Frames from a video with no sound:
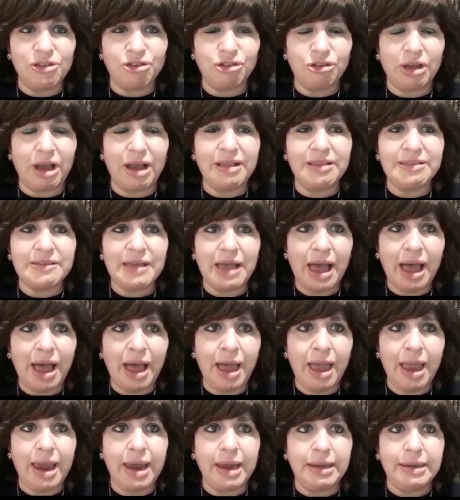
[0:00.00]

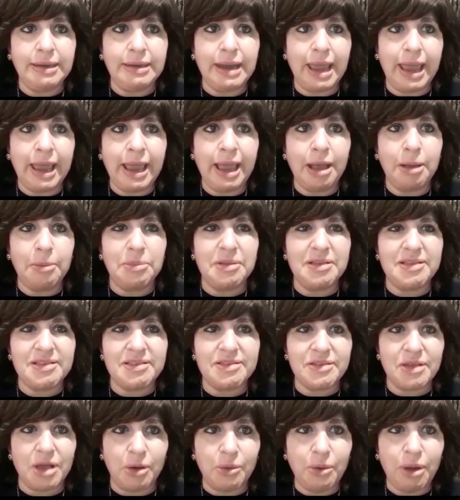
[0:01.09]
Shaita einehem
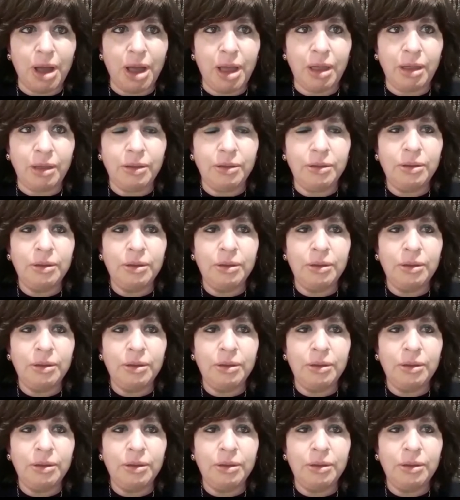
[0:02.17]
tsara